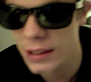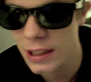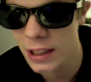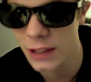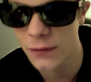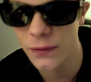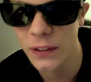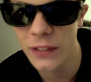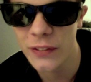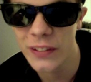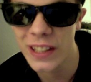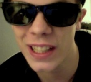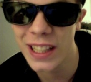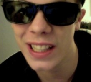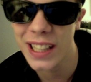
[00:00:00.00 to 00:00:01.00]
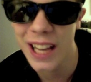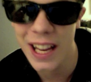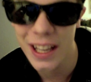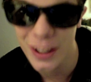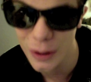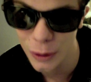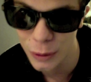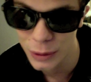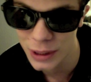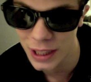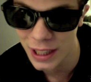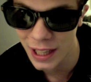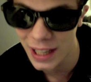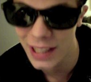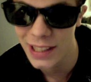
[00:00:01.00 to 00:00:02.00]
He has 15 KOs
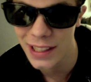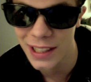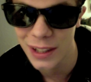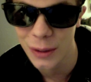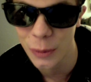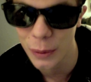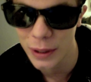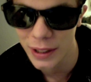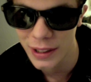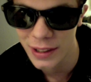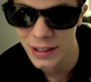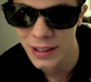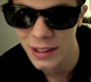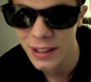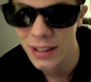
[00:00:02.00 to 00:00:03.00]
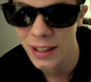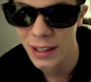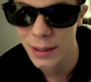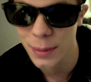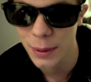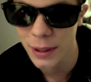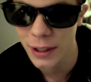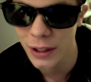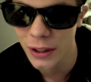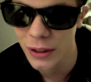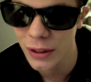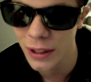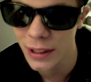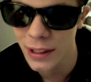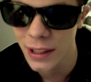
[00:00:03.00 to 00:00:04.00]
out of 18 wins. That's pretty
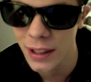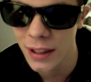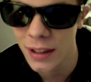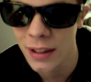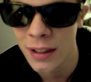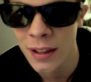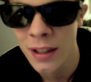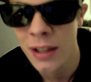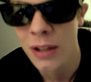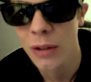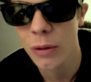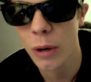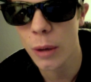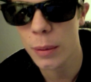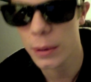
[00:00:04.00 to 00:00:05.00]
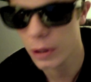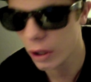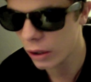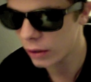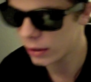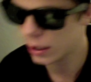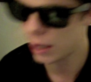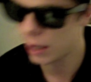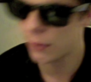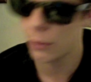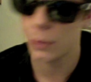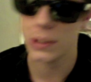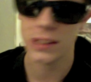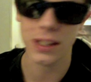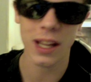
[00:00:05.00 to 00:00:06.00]
good right there. Robbie Lawler, I've
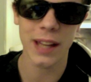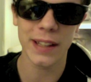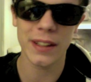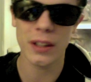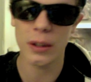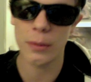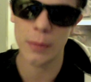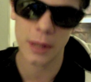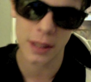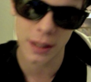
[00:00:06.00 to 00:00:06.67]
always liked him.